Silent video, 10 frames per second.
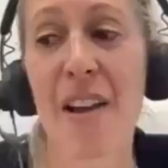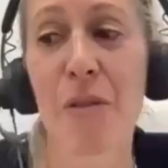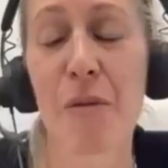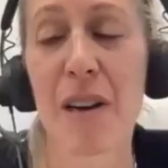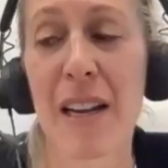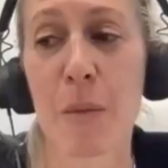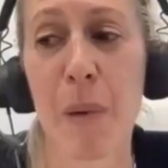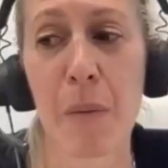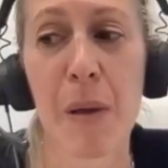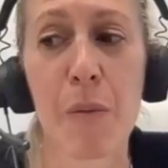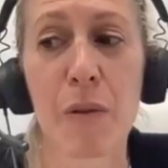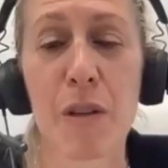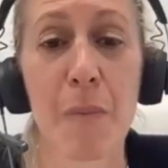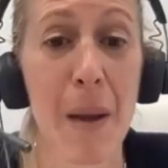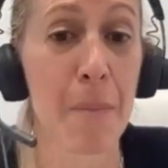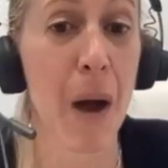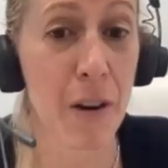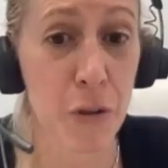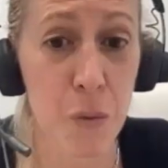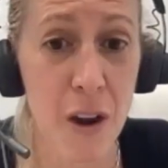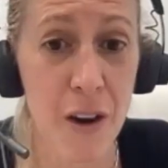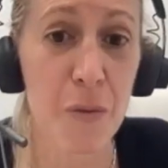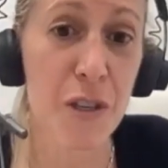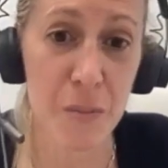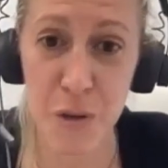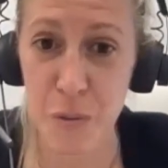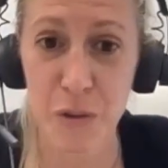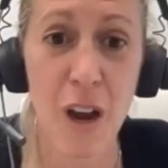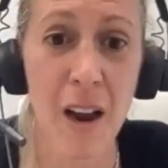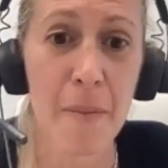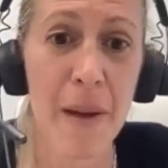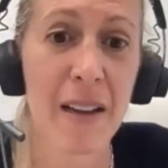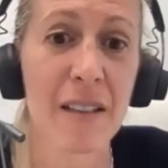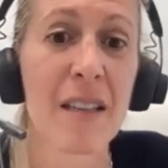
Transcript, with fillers: don't expect people to buy bottled water, which I'm sure we'll talk about.